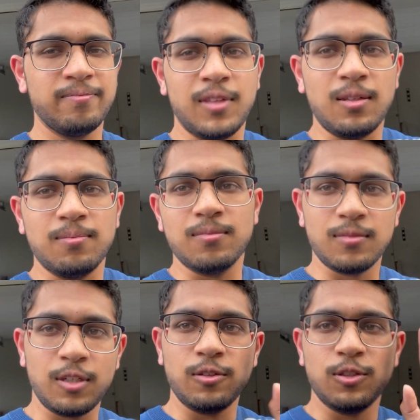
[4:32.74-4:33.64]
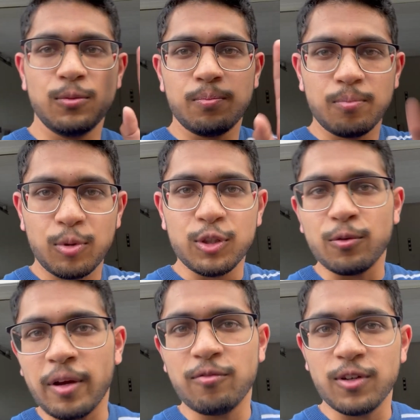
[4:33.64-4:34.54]
then literally just put your
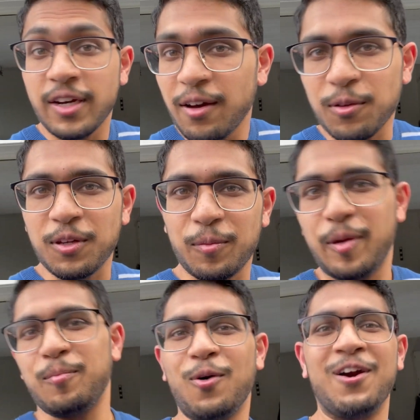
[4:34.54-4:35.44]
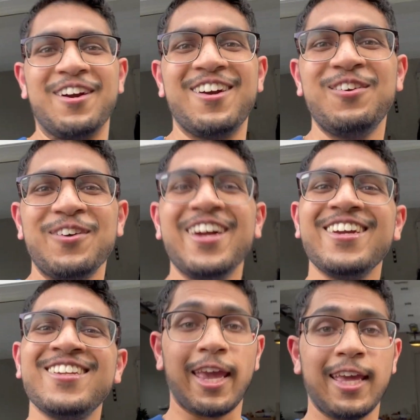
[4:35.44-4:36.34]
right foot down a little bit more,
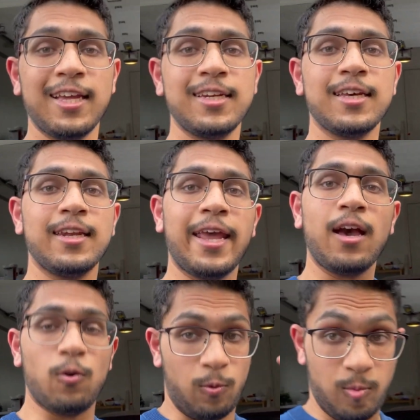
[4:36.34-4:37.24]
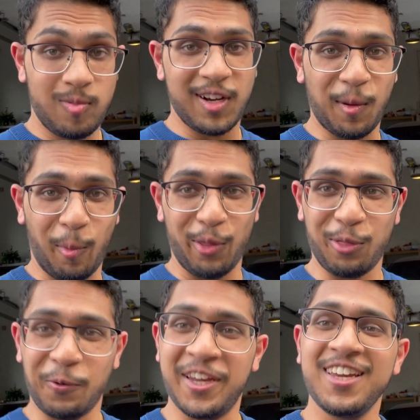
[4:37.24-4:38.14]
right? And now, number
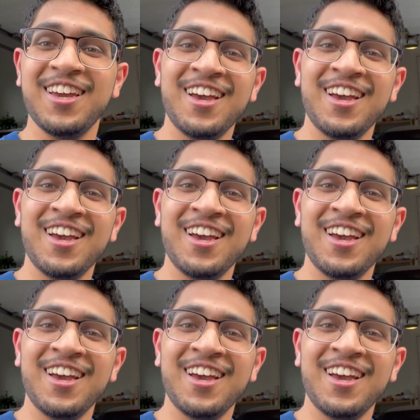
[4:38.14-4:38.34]
3,